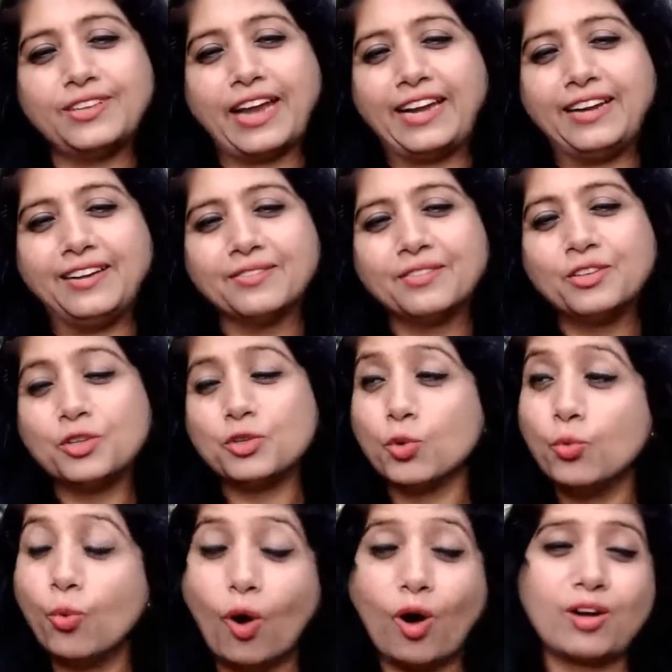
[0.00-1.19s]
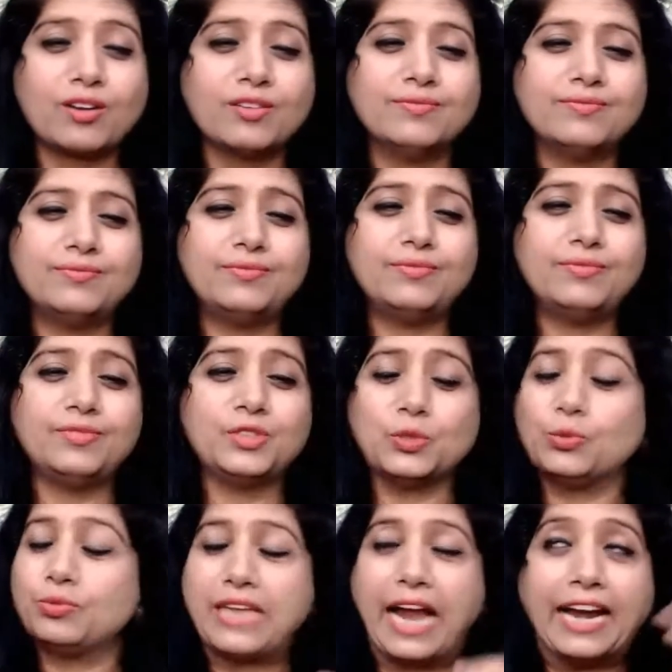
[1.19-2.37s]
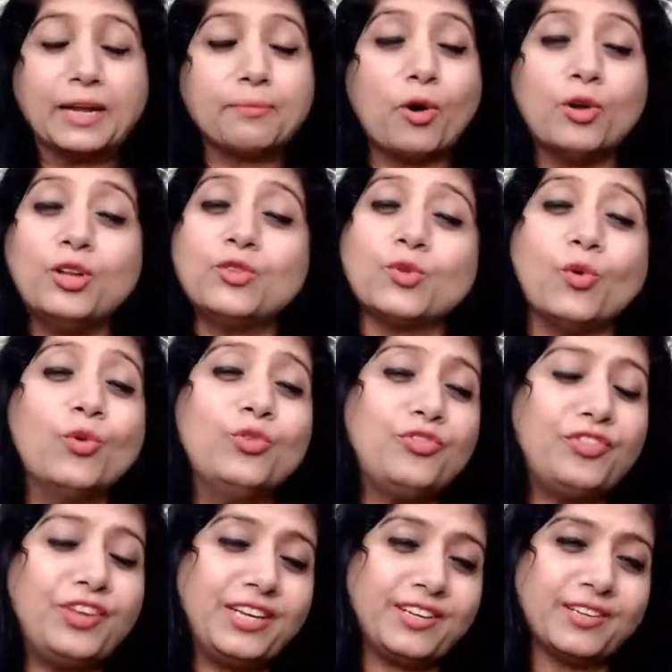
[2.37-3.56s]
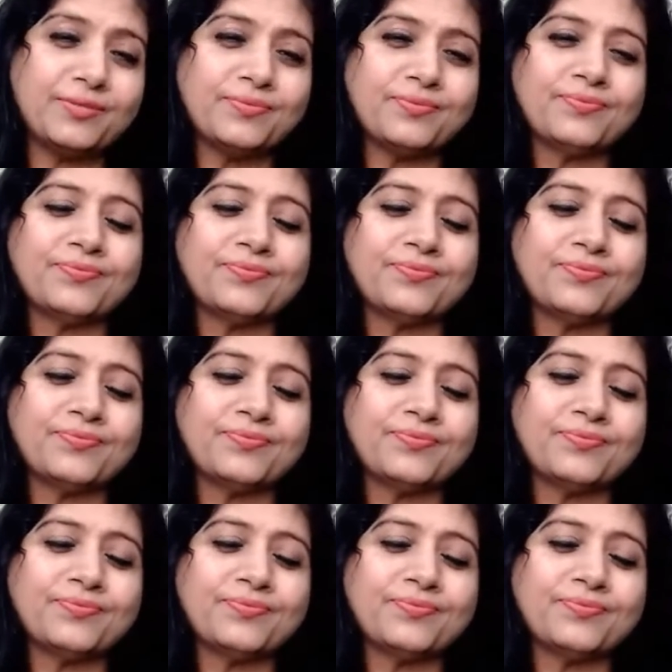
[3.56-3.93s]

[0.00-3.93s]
right? To walk, to stand up on his own feet.